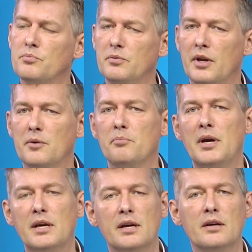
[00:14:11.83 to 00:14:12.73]
like
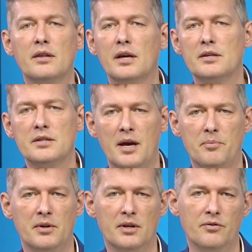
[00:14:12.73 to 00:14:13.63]
making things
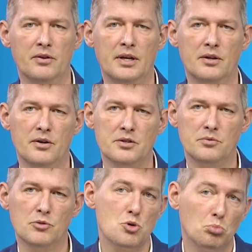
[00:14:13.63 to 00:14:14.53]
happening for that
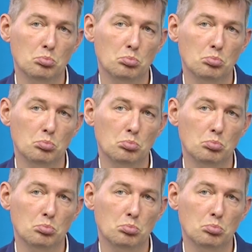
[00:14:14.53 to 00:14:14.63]
customer.